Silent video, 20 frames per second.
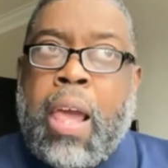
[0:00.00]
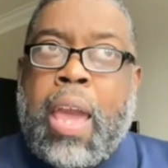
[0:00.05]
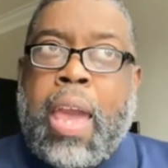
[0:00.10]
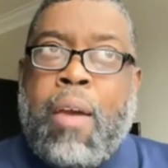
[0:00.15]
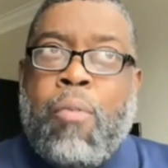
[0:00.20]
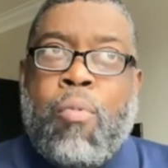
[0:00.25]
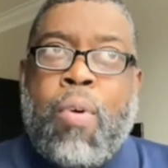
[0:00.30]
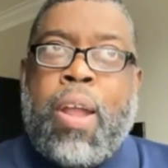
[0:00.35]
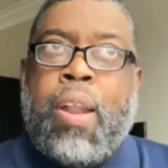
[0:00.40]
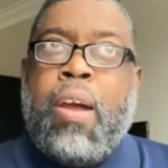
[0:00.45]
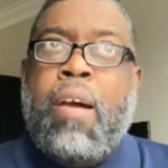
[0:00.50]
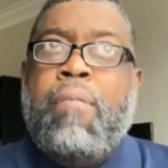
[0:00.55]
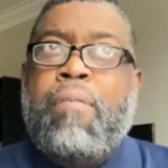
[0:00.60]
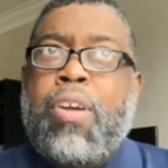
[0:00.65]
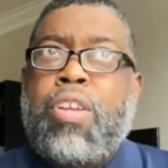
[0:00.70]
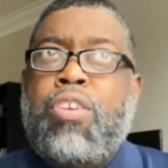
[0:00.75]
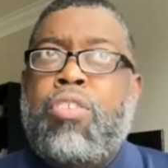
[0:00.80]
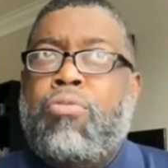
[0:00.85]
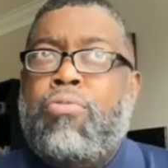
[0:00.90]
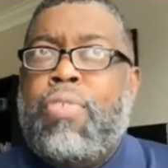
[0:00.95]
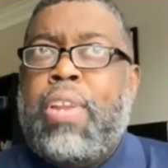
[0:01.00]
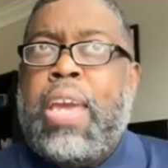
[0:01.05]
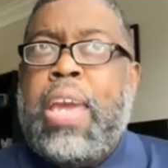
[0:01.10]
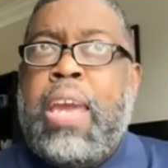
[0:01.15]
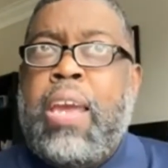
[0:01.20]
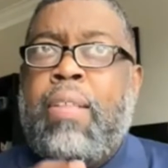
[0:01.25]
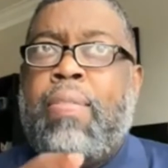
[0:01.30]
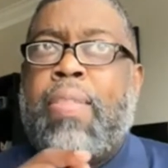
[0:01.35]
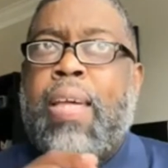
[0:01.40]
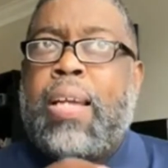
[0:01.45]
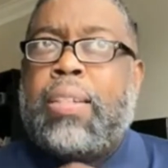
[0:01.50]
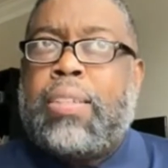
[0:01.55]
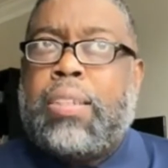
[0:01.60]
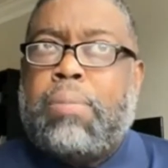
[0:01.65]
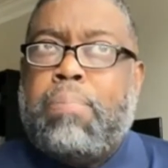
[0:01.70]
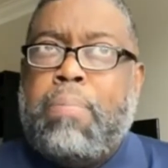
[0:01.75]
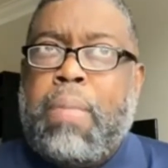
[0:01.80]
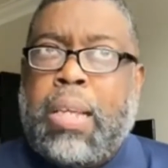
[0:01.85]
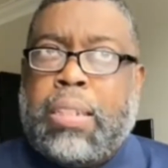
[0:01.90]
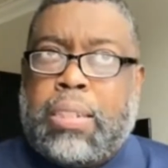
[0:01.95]
And whatever you need that's
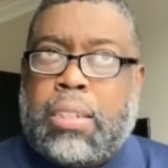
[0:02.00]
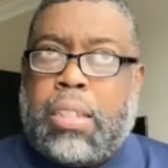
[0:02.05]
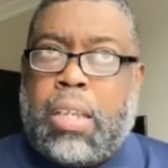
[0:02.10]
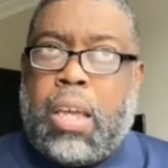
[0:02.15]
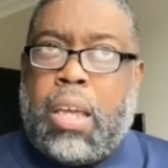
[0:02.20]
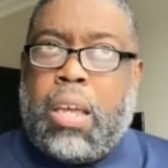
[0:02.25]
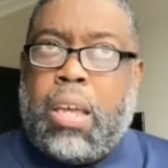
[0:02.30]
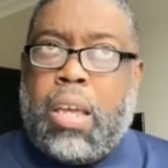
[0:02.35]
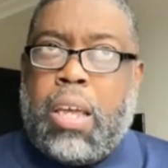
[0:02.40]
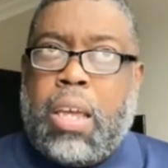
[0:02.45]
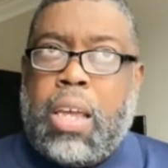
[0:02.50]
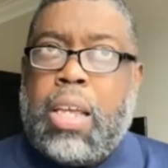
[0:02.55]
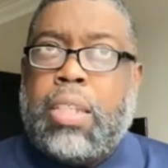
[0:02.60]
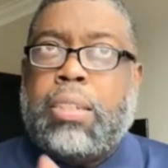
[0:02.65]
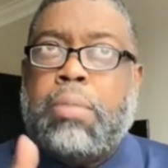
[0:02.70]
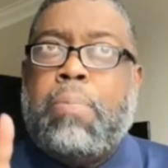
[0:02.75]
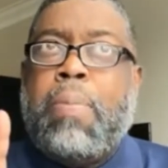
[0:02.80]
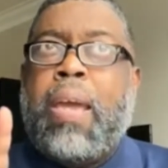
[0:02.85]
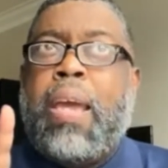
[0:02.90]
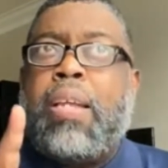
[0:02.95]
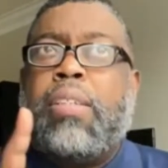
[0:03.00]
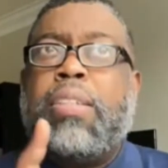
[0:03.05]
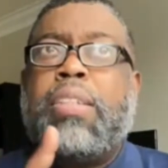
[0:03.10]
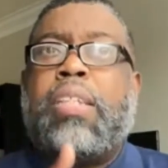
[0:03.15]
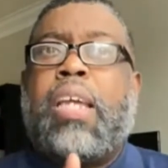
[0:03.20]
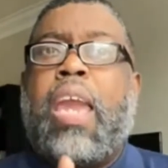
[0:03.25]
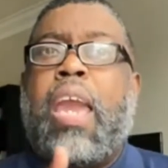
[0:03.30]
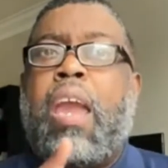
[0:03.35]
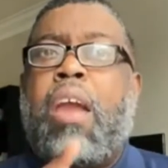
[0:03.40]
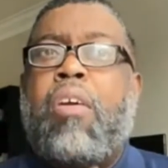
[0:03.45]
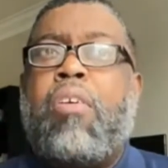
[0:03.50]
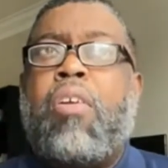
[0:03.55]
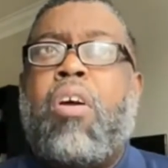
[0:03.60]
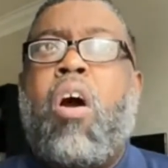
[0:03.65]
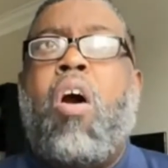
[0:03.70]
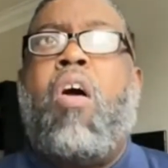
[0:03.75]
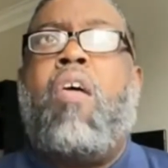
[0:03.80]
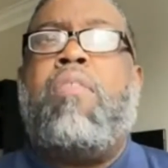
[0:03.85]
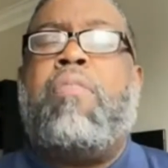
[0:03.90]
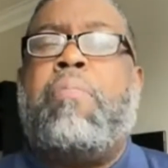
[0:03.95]
missing is being scared
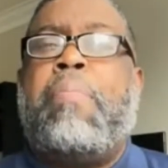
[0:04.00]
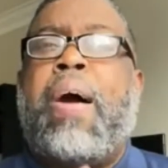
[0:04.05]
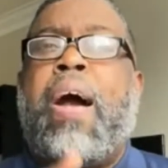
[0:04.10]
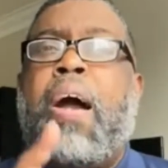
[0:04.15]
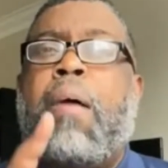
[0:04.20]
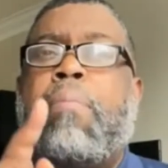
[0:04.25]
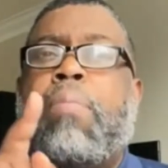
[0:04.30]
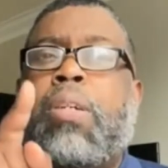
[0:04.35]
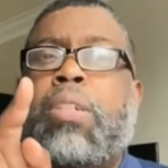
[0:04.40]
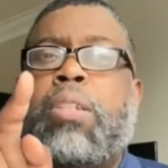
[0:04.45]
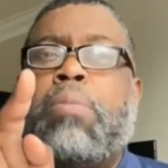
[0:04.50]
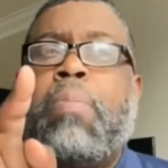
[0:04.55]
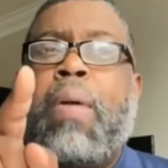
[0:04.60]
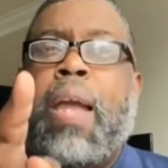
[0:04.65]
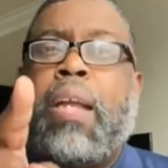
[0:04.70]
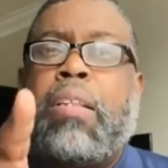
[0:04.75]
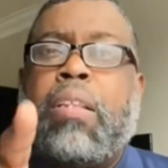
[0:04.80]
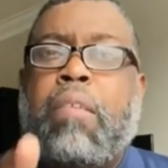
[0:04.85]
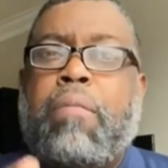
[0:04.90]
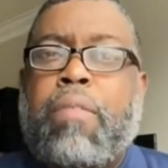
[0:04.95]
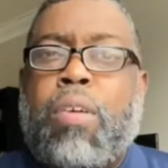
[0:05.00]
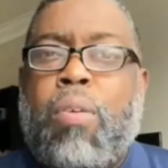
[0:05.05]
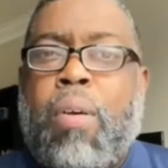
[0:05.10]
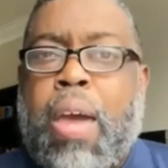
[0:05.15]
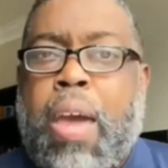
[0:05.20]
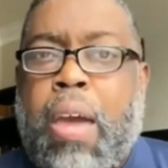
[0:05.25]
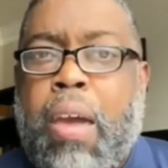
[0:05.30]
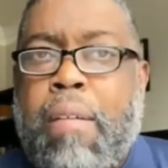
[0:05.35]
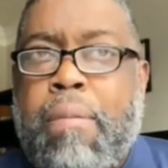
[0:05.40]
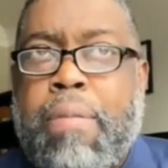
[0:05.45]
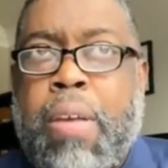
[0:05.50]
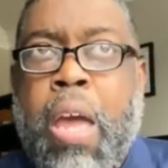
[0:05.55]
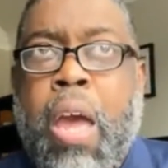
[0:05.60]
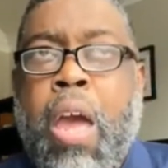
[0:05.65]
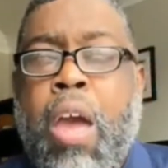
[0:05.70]
off by a perspective you have.